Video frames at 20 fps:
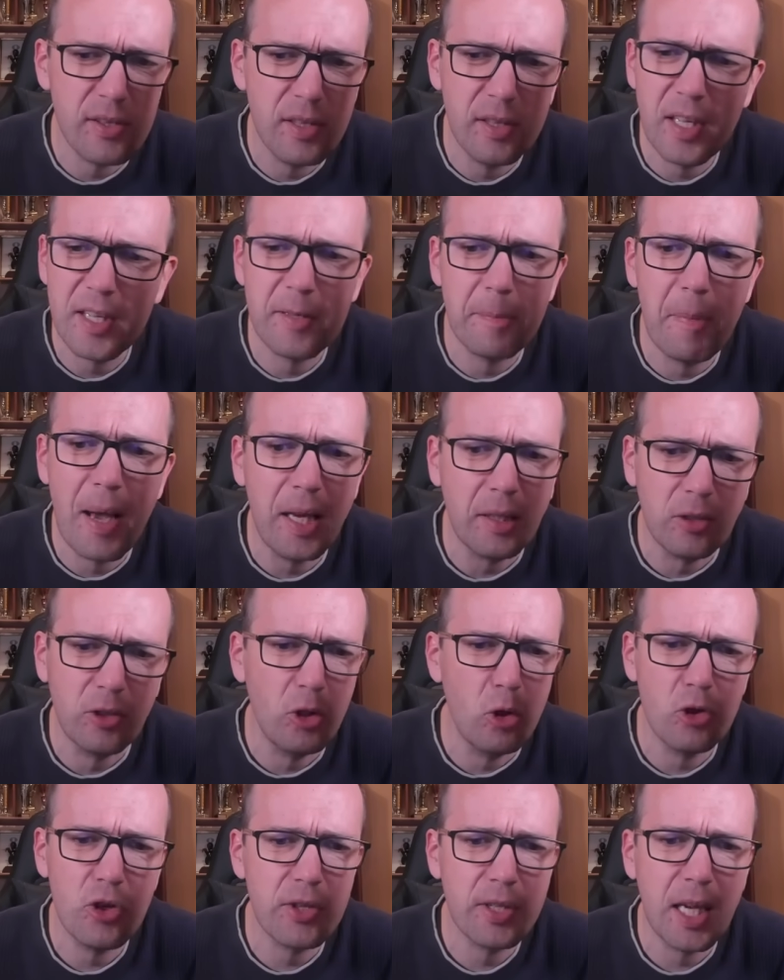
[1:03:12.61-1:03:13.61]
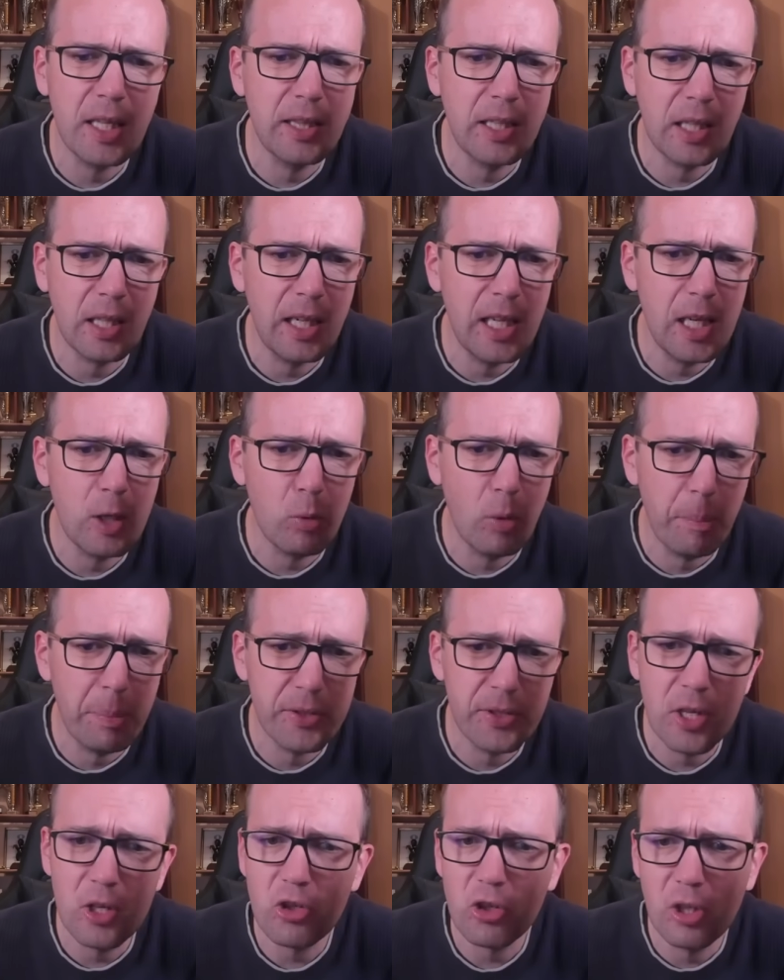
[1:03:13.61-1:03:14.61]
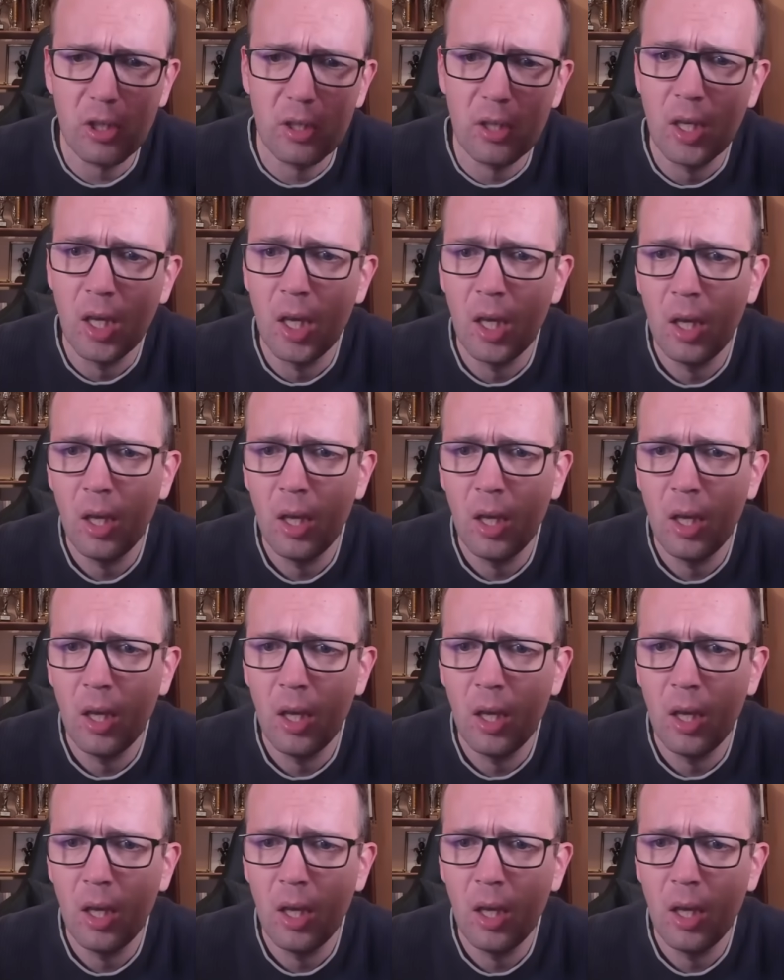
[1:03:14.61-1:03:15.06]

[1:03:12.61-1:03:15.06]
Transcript: It doesn't matter, you're just getting an equal position.